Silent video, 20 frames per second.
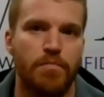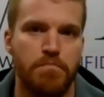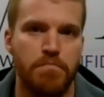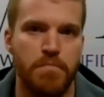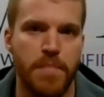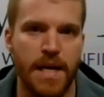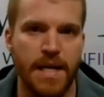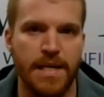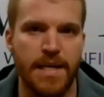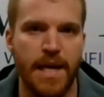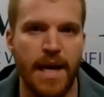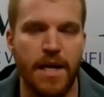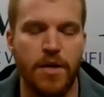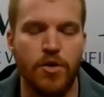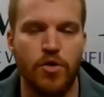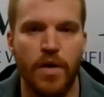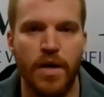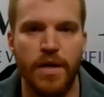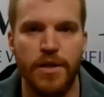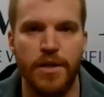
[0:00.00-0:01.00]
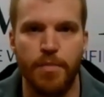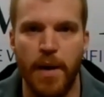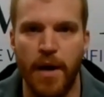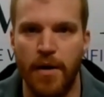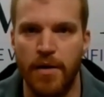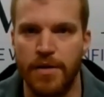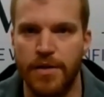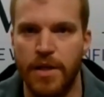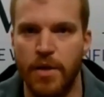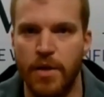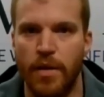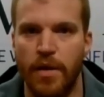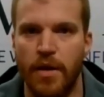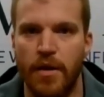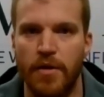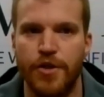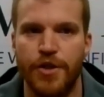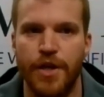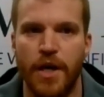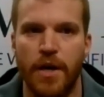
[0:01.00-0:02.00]
maintain transparency with
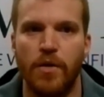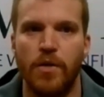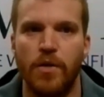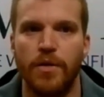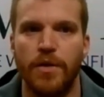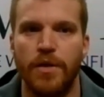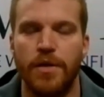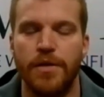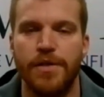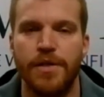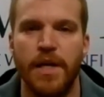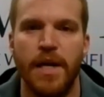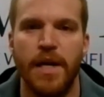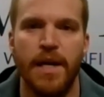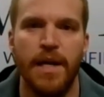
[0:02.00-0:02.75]
our shareholders.